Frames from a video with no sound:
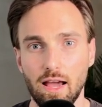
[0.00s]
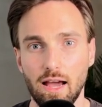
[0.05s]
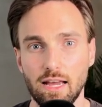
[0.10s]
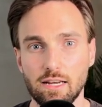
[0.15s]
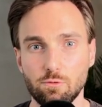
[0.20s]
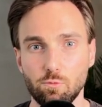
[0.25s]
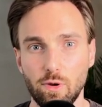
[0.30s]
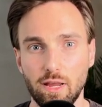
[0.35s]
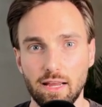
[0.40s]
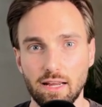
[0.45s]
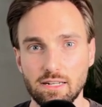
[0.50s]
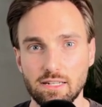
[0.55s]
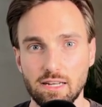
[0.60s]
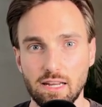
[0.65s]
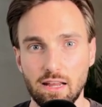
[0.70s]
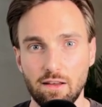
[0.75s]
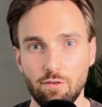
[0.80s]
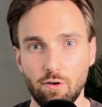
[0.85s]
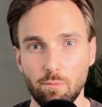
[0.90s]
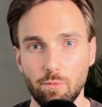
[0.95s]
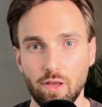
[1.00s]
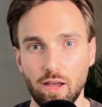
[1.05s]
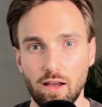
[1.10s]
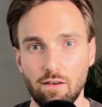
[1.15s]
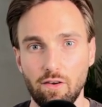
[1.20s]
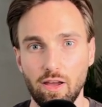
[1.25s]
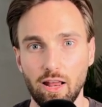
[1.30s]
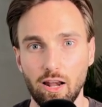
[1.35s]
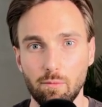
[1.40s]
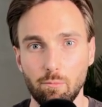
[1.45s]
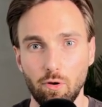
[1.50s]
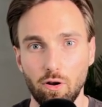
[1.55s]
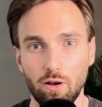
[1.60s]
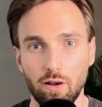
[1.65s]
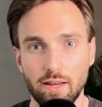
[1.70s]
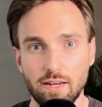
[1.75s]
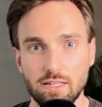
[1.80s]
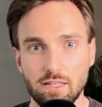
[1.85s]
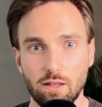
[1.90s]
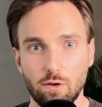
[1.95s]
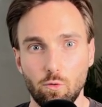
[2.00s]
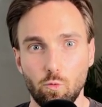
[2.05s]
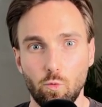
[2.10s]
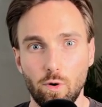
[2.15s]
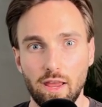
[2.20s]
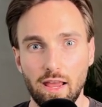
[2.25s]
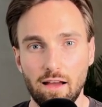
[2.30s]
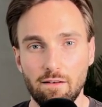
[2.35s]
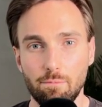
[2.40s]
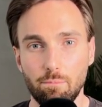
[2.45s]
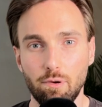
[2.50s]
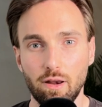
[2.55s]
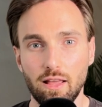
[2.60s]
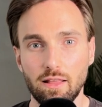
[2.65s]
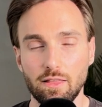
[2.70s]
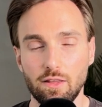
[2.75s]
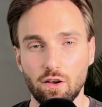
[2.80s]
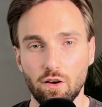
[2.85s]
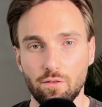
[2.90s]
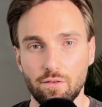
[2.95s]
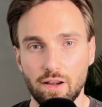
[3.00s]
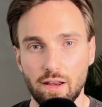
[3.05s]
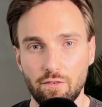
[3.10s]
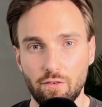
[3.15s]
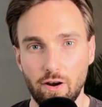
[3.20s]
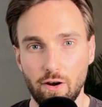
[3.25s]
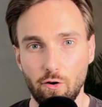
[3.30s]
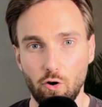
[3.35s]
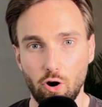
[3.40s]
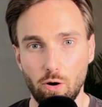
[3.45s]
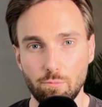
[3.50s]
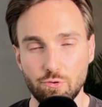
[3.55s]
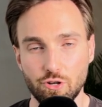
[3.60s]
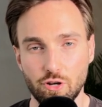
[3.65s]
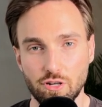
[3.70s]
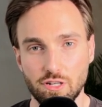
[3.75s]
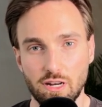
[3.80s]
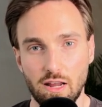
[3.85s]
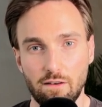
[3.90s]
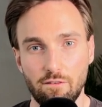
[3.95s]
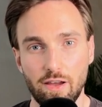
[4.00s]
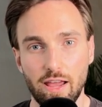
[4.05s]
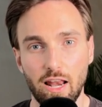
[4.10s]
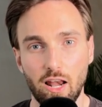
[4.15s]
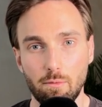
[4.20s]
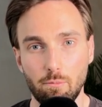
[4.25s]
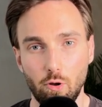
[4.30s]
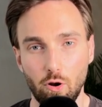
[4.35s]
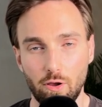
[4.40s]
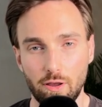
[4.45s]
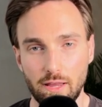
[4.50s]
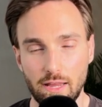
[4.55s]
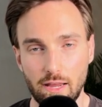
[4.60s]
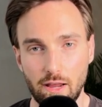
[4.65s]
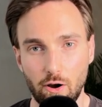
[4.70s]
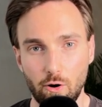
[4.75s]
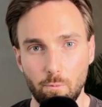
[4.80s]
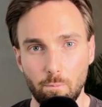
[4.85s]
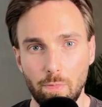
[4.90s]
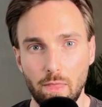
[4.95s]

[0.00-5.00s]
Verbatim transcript: As we can see from the available list, we have plenty of different options available here.